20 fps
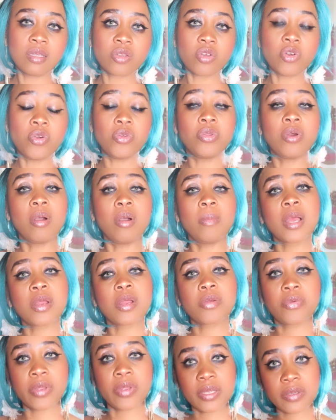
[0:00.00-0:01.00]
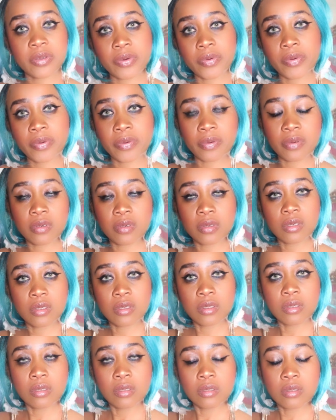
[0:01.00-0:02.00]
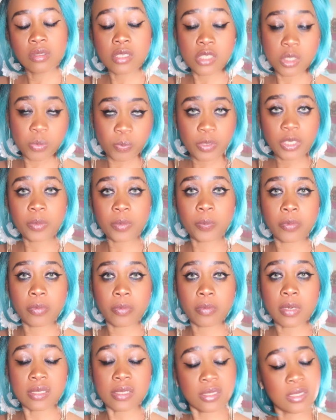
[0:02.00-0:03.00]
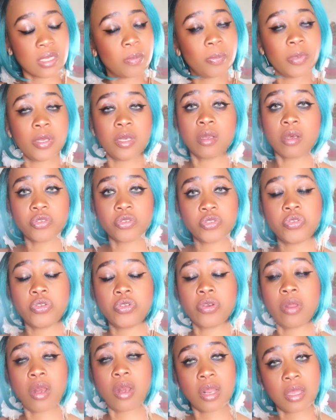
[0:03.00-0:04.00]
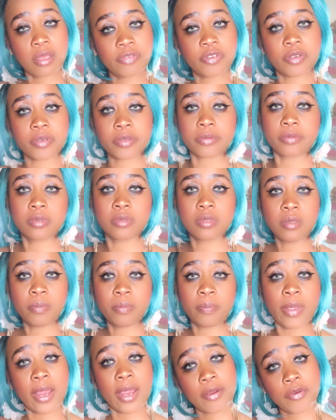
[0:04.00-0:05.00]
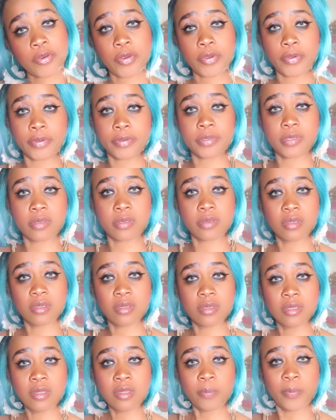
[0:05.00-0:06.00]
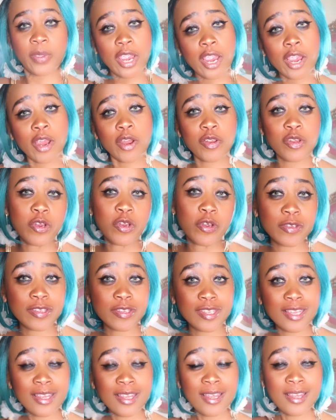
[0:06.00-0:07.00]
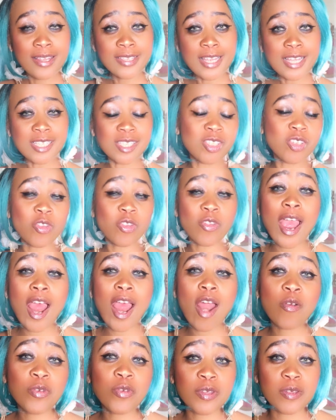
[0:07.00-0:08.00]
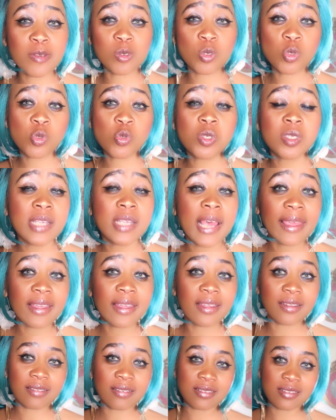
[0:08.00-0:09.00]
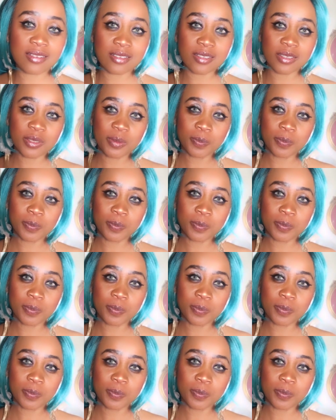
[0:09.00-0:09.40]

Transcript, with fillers: Conor McGregor, these people are simply not in your level. Period. Period. That's not arrogance to say it.